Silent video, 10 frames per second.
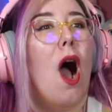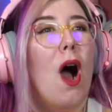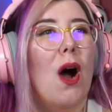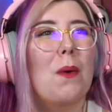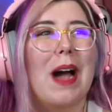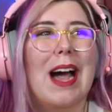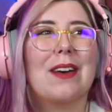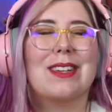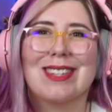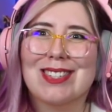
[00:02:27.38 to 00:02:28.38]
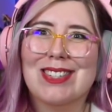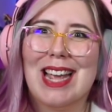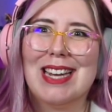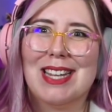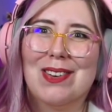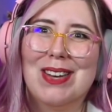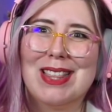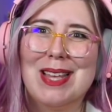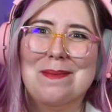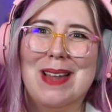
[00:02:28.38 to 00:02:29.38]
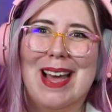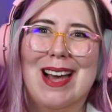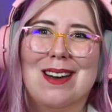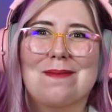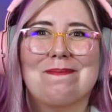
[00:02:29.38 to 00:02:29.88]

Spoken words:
Oh, wow, you're standing with him now.